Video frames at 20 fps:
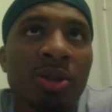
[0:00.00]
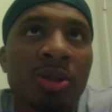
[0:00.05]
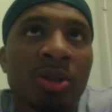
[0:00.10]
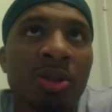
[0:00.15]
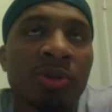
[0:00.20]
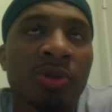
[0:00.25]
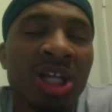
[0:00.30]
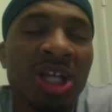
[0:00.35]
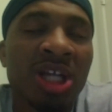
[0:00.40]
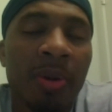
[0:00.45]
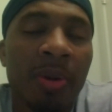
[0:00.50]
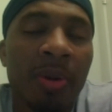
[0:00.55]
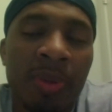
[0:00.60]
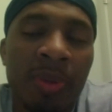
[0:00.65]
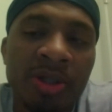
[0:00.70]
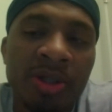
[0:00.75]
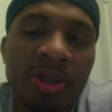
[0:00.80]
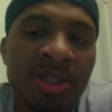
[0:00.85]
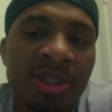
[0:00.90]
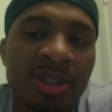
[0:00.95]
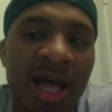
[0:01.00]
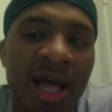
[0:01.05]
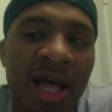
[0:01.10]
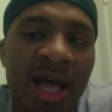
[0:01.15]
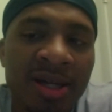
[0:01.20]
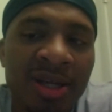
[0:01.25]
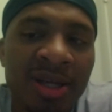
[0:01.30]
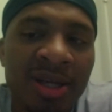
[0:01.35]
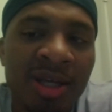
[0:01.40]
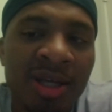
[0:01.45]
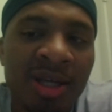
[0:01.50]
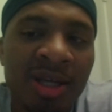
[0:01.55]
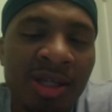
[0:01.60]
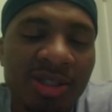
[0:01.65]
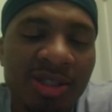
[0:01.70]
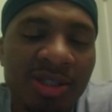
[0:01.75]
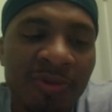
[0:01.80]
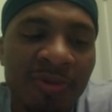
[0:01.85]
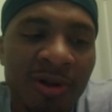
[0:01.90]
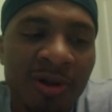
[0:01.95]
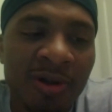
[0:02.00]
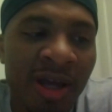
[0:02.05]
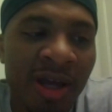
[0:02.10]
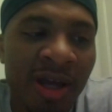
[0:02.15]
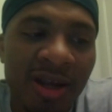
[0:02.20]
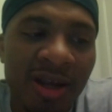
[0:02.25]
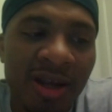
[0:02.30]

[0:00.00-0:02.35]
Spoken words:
what type of personality he is, bro. Like